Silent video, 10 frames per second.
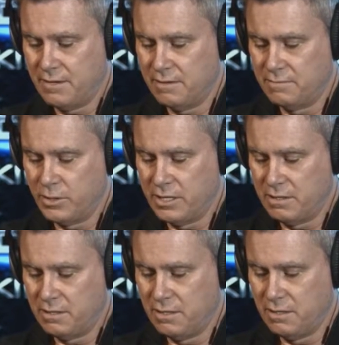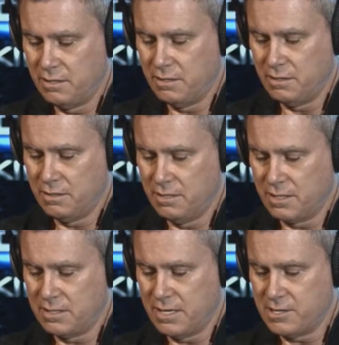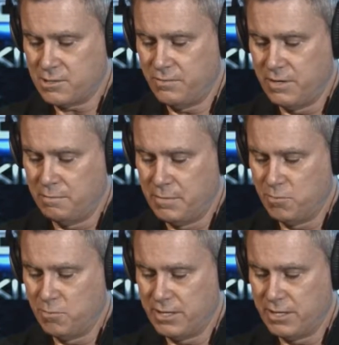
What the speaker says: avoided the catastrophe at Midway.